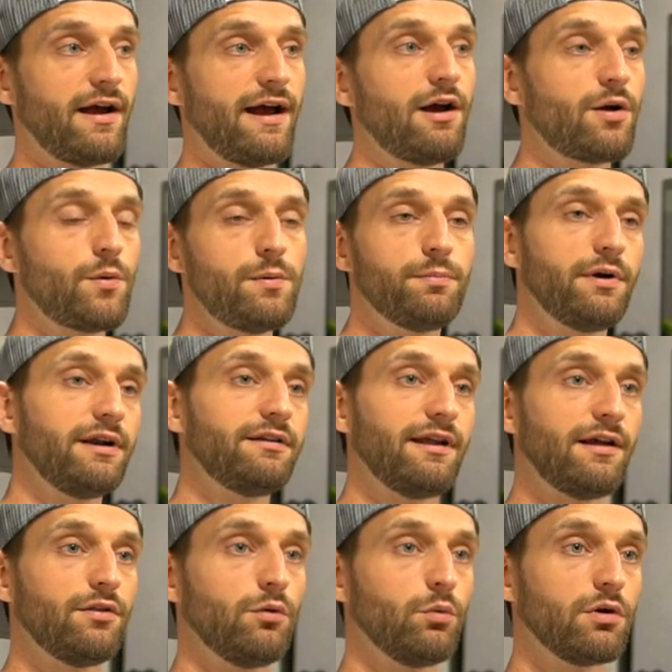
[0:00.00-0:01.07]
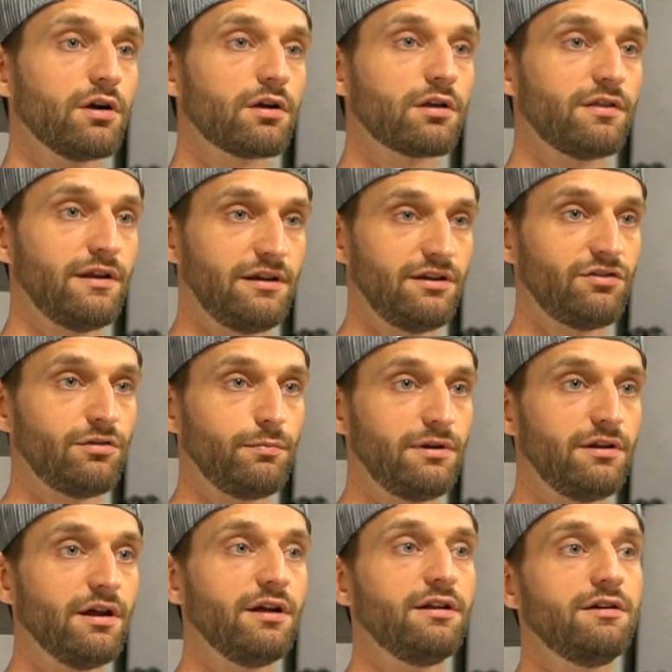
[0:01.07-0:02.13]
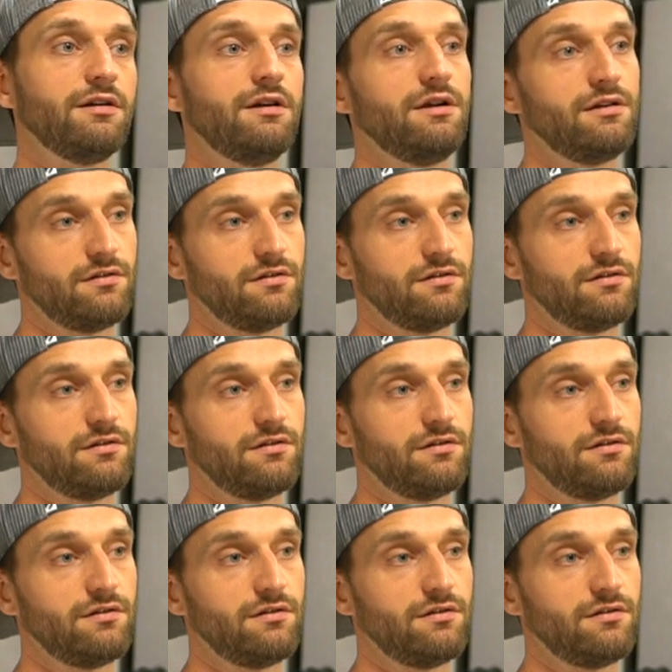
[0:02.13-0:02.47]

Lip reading: how can we break down the work that needs to be done